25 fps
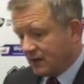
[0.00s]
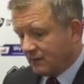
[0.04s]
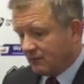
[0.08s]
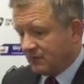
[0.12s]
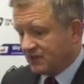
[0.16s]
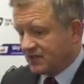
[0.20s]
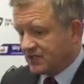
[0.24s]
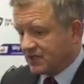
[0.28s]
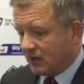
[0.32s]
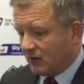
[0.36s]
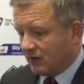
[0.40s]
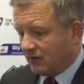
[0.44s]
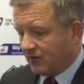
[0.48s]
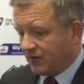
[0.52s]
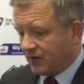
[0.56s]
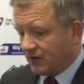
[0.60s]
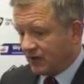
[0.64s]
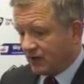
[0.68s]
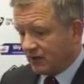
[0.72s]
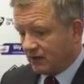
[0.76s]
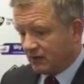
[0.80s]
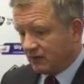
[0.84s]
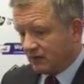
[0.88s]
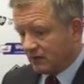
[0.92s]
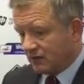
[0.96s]
myself,
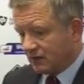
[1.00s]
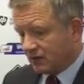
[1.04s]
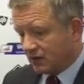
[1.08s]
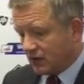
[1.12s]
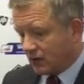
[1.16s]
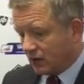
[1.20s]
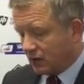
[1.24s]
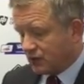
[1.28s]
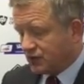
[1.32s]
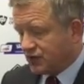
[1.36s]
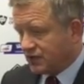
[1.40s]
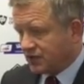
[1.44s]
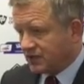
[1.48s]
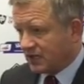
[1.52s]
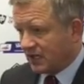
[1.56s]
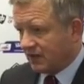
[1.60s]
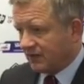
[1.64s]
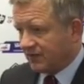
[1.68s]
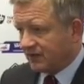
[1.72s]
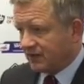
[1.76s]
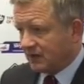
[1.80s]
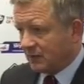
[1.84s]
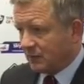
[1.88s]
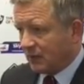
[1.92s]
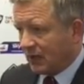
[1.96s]
the coaching
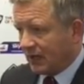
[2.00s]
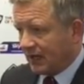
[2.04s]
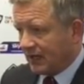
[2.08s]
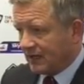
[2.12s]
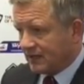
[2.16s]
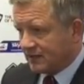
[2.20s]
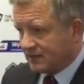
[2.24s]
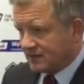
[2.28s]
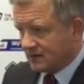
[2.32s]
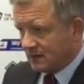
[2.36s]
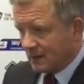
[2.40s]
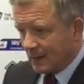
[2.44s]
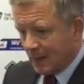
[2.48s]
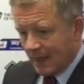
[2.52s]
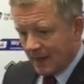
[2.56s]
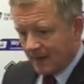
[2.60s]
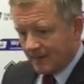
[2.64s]
staff and the players